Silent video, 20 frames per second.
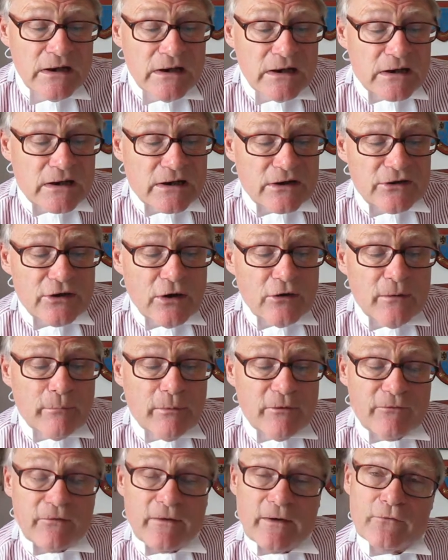and can only
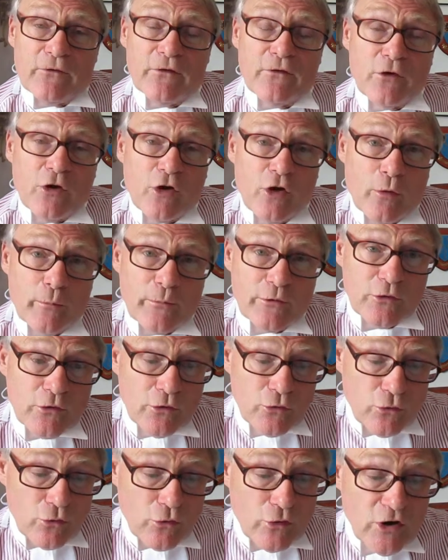be found in the common
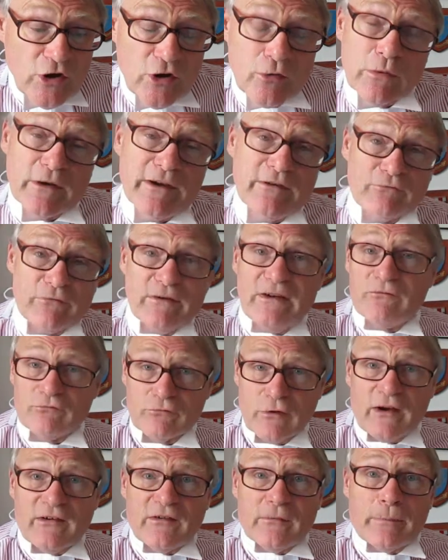law. Well, he's, he's
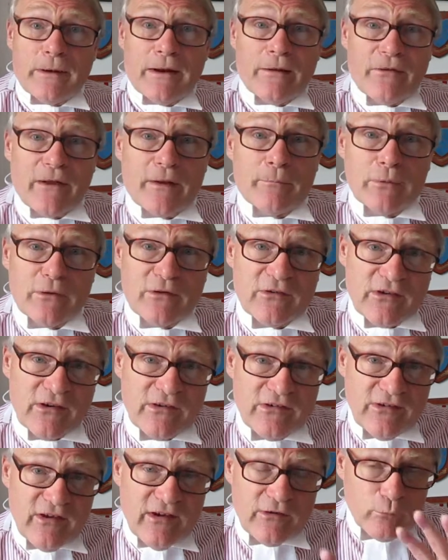right about that, but as I
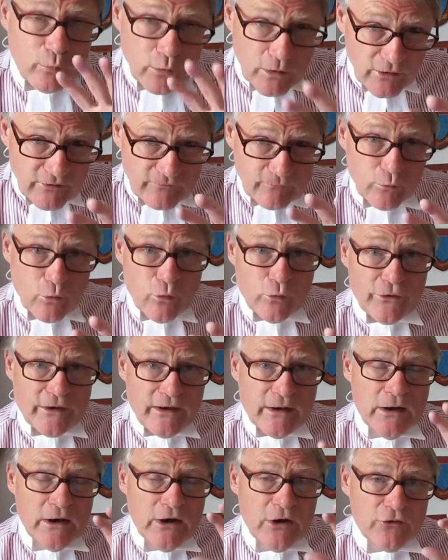said, word of
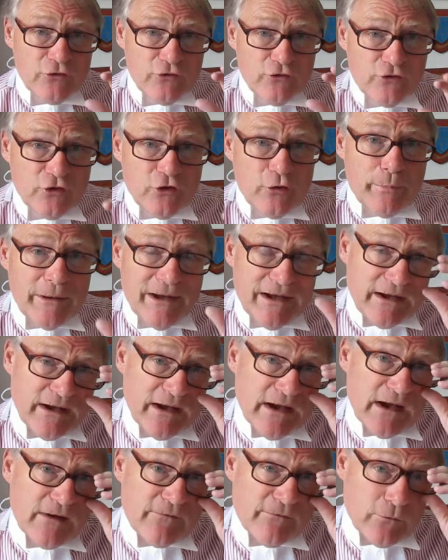warning do be
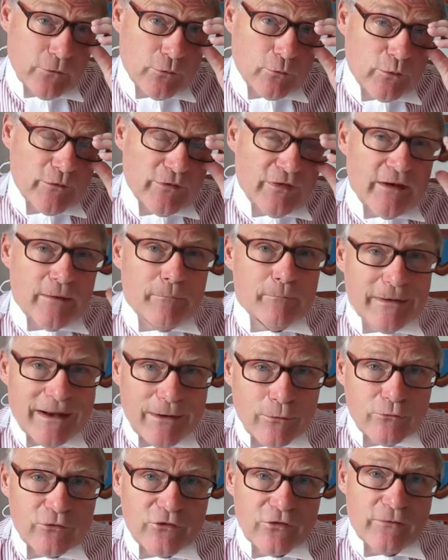careful with the
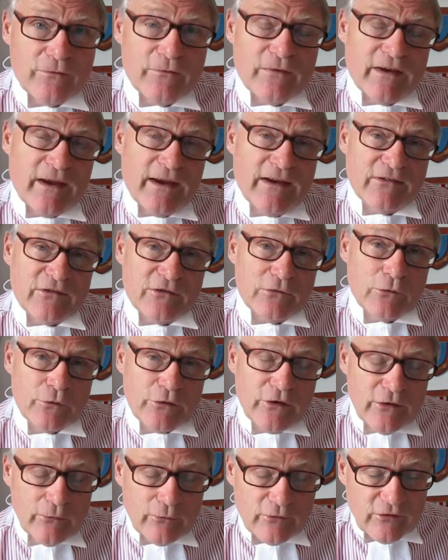amount of case law
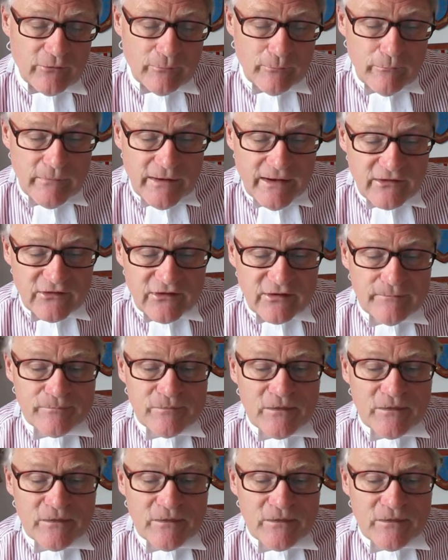that you submit.